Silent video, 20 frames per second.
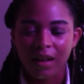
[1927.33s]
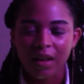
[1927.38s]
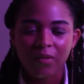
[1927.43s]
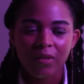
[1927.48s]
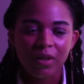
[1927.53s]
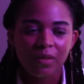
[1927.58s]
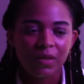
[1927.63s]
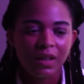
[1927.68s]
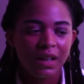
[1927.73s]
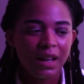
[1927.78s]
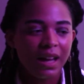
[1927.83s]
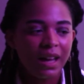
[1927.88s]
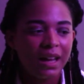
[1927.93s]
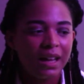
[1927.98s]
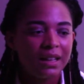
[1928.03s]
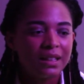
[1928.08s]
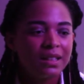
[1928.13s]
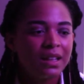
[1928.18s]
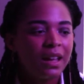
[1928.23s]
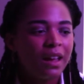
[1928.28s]
Even if he
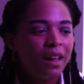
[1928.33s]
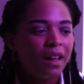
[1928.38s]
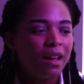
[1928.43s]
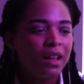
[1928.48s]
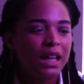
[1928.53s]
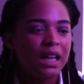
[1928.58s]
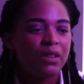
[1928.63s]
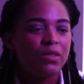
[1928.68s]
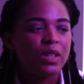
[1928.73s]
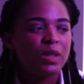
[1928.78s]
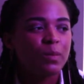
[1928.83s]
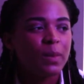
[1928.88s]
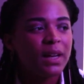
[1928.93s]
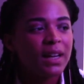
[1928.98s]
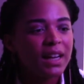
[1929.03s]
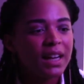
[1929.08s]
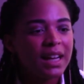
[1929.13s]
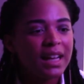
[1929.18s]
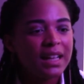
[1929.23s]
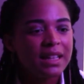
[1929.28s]
had a lot of
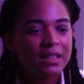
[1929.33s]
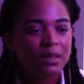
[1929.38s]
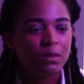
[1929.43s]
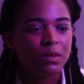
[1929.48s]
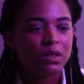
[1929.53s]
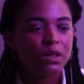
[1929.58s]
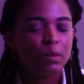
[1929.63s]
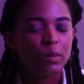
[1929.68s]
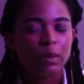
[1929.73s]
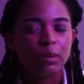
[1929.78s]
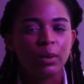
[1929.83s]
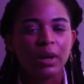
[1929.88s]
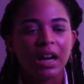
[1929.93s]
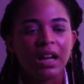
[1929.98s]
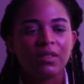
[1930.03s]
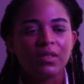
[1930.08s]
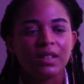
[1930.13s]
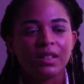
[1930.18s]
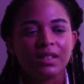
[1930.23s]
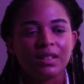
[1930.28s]
experience and was super
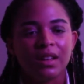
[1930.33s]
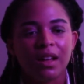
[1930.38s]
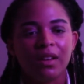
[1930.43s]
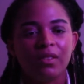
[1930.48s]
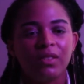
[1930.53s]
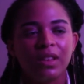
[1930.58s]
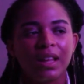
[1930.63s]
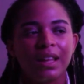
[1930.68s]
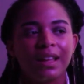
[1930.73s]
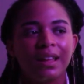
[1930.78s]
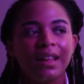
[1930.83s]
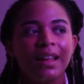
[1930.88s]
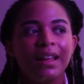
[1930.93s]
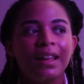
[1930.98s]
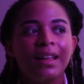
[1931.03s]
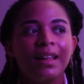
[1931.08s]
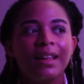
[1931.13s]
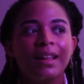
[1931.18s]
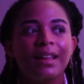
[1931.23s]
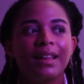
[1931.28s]
brave and stuff, like,
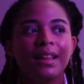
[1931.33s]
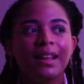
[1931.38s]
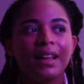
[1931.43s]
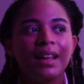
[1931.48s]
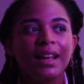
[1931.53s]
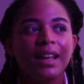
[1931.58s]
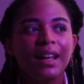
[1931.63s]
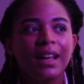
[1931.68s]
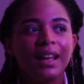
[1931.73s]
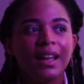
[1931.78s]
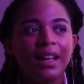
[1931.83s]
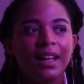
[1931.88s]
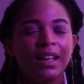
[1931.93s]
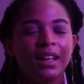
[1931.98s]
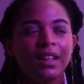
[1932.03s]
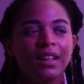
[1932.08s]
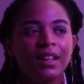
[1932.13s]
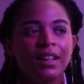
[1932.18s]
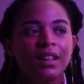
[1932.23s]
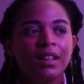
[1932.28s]
he
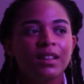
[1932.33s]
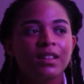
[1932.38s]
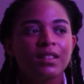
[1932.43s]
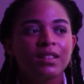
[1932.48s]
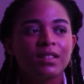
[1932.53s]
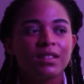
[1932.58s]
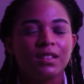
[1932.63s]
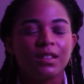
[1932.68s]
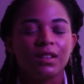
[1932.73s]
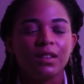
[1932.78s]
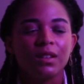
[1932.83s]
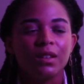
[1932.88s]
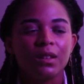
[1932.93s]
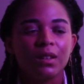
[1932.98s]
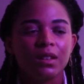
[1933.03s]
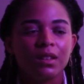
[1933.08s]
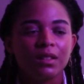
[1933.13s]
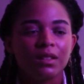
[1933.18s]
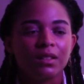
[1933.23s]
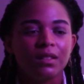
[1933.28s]

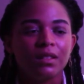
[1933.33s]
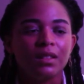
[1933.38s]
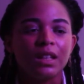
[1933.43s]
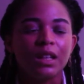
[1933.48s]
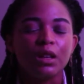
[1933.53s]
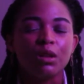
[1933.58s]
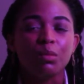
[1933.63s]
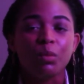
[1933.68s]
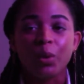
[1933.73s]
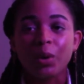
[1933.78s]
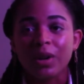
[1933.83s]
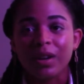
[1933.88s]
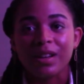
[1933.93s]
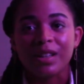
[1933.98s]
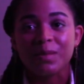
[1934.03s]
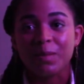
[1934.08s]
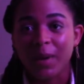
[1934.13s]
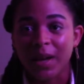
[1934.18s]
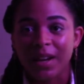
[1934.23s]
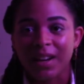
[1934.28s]
still needed more
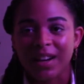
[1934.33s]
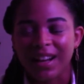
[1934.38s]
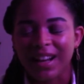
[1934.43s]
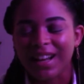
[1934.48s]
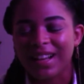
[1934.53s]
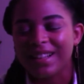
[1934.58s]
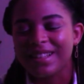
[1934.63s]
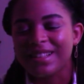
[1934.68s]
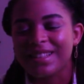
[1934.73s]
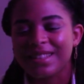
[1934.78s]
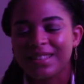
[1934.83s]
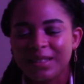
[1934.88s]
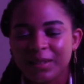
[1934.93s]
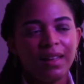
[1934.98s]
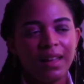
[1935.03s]
experience.